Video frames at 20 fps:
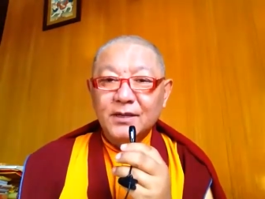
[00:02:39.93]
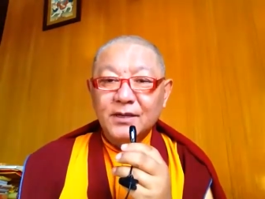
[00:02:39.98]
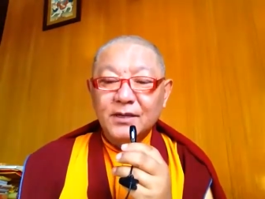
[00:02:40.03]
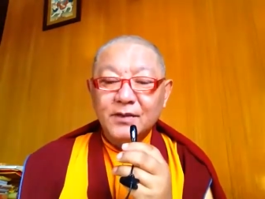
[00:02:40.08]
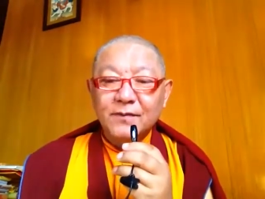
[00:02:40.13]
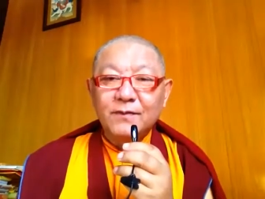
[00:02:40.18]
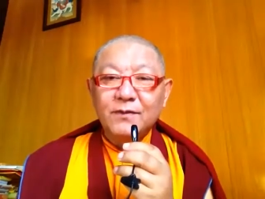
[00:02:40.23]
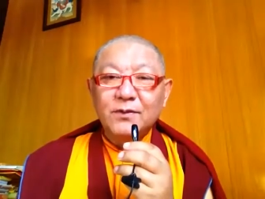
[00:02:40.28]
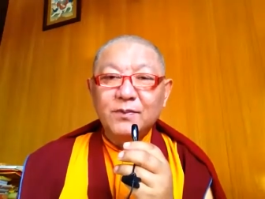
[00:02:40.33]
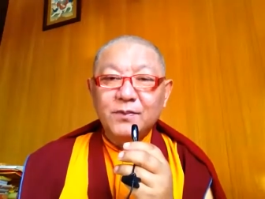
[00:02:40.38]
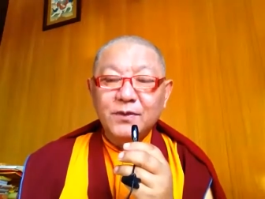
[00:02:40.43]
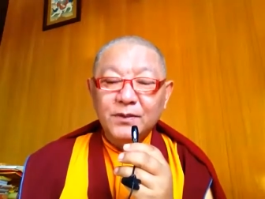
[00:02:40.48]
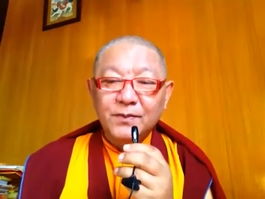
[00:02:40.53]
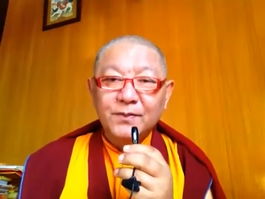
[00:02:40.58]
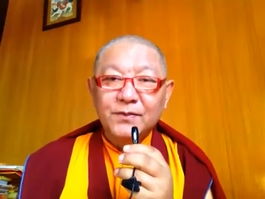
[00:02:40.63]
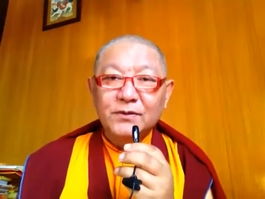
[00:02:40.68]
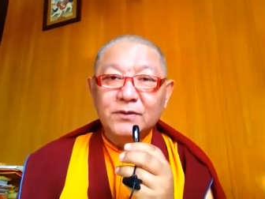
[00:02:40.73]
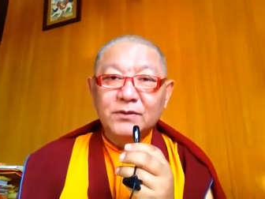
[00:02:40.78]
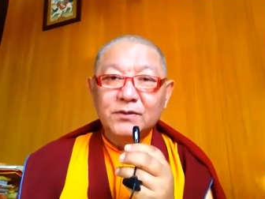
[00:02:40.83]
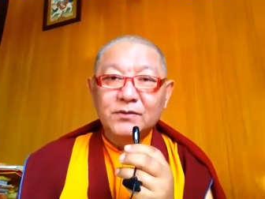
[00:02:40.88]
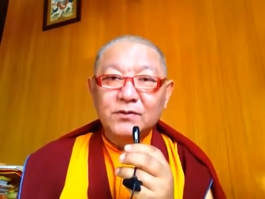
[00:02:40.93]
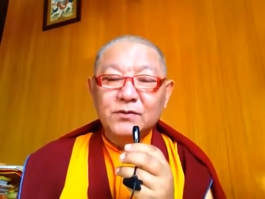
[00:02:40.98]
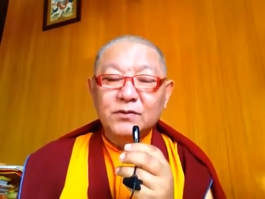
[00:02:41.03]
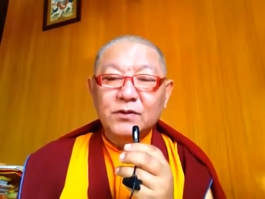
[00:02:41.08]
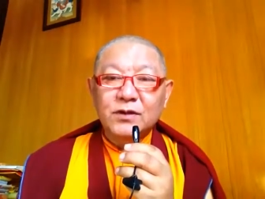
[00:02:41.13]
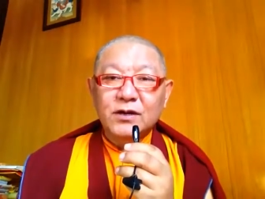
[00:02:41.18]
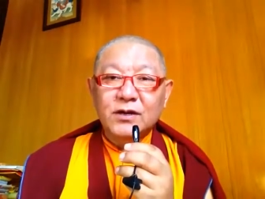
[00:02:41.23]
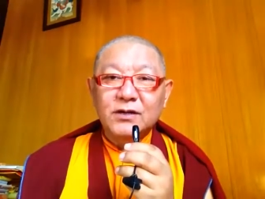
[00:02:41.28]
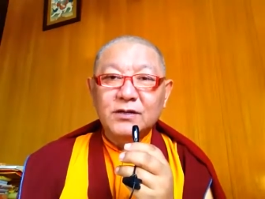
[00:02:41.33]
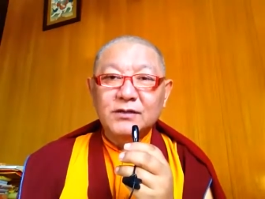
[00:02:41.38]
Even people
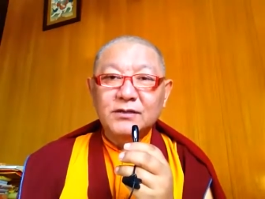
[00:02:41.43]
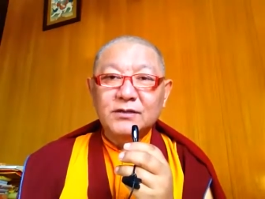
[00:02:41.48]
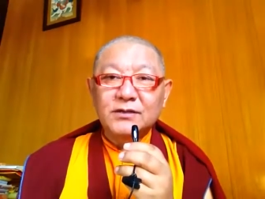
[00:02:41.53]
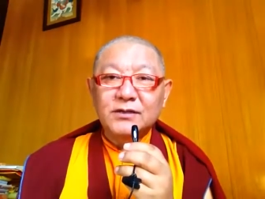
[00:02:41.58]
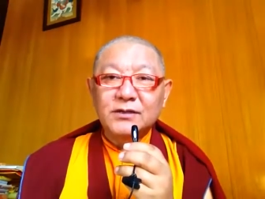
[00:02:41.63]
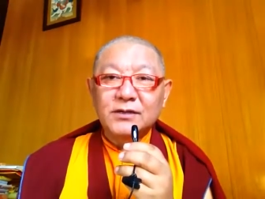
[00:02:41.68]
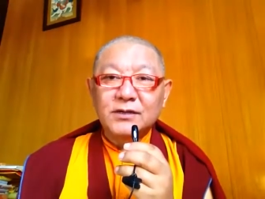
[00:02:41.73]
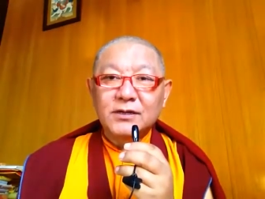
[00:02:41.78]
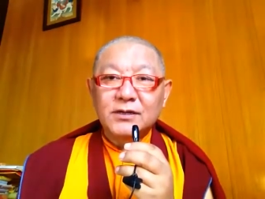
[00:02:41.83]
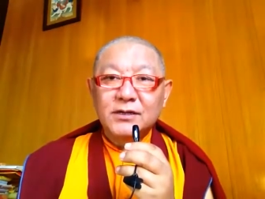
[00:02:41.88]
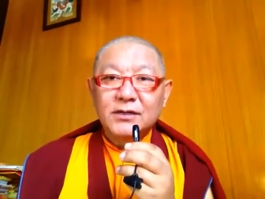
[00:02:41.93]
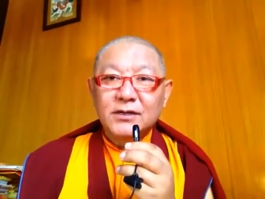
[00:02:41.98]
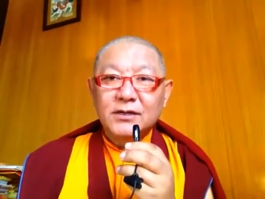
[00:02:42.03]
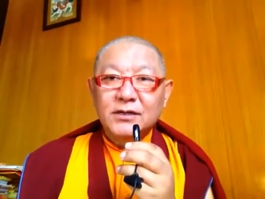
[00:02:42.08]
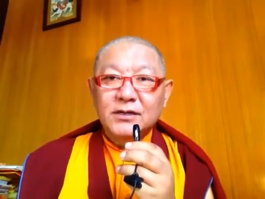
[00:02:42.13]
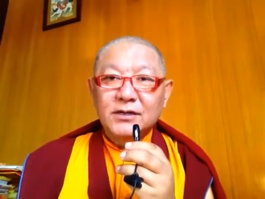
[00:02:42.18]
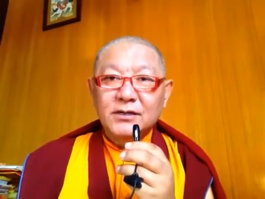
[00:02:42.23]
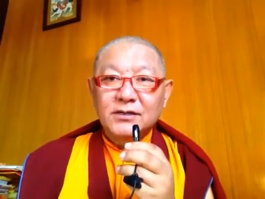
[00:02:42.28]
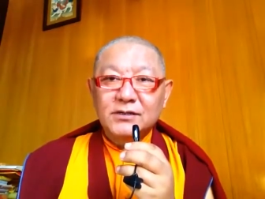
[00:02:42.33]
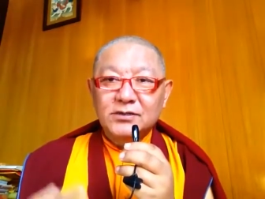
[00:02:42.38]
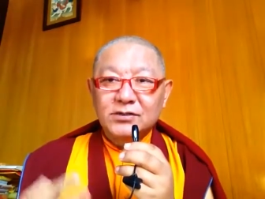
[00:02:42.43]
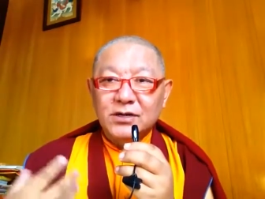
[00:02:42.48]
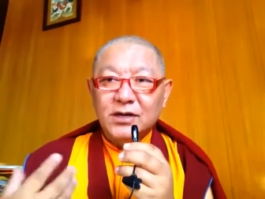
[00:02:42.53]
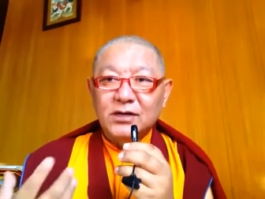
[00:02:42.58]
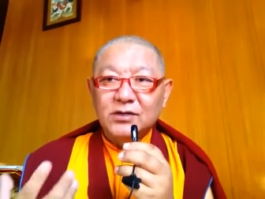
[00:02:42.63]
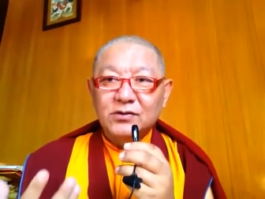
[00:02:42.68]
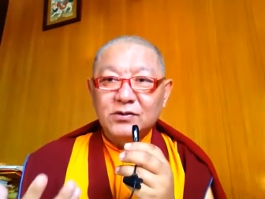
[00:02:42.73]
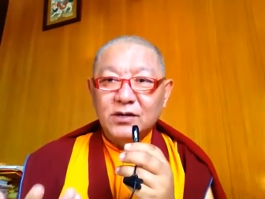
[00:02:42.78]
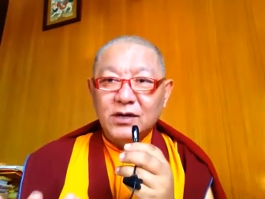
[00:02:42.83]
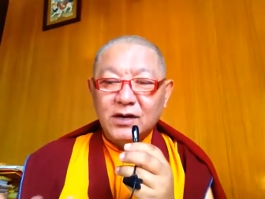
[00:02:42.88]
who are
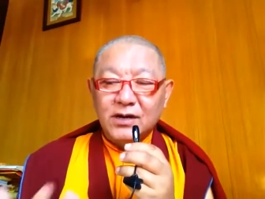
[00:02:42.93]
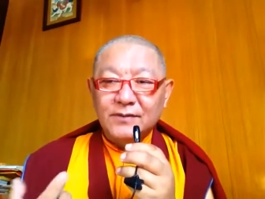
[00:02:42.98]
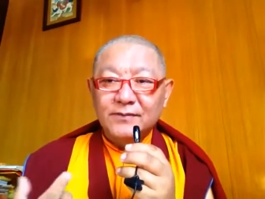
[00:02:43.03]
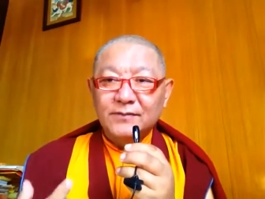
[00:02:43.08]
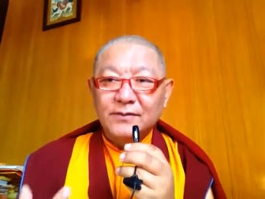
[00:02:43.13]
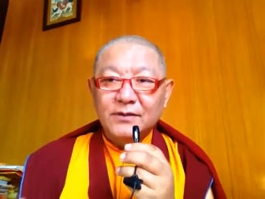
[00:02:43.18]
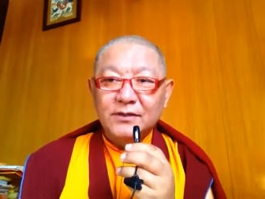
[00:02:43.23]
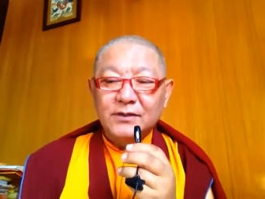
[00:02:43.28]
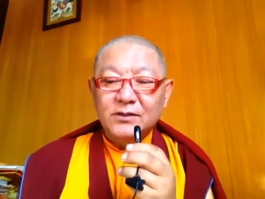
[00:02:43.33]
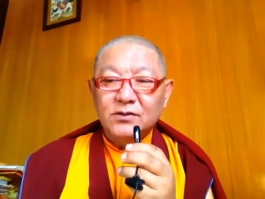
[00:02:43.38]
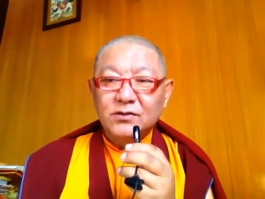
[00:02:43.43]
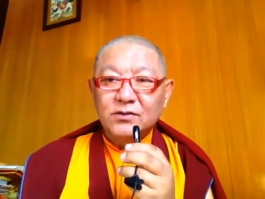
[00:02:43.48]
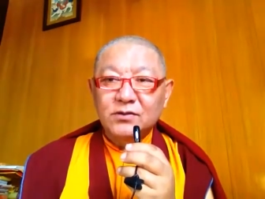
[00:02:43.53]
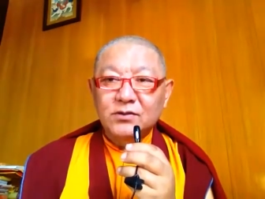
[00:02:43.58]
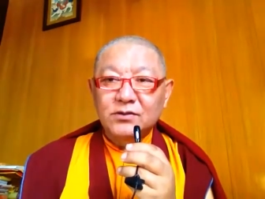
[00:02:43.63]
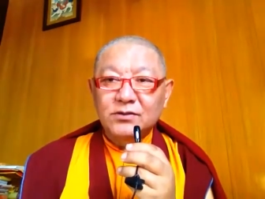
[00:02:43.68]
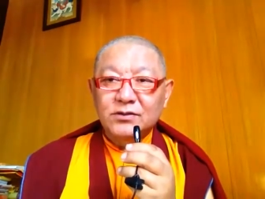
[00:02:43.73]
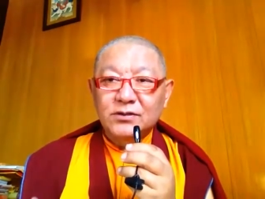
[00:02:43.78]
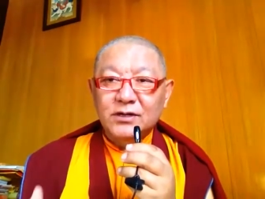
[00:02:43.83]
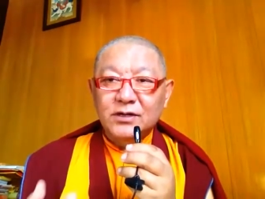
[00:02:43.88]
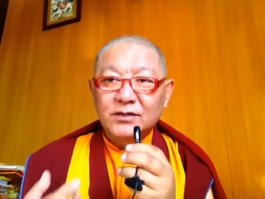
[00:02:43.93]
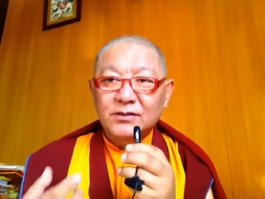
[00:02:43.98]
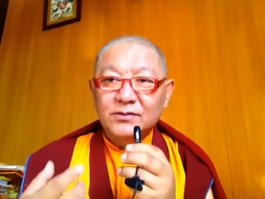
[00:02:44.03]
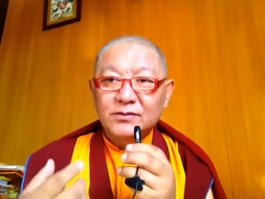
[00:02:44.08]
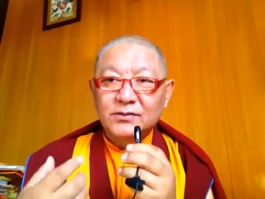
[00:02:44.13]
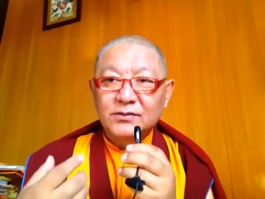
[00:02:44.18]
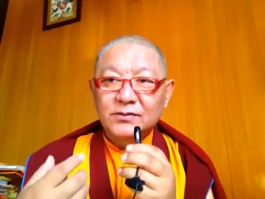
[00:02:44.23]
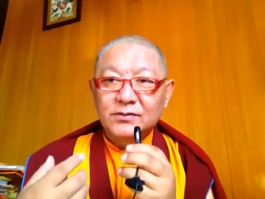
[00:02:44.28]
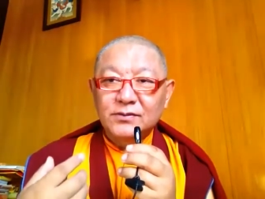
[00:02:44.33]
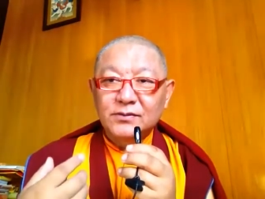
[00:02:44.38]
trying to harm me or try
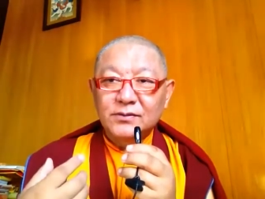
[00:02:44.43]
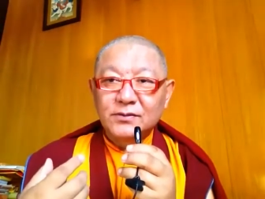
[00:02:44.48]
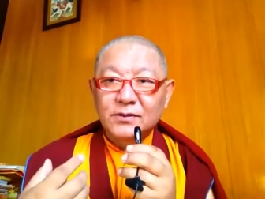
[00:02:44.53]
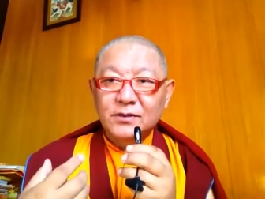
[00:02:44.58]
to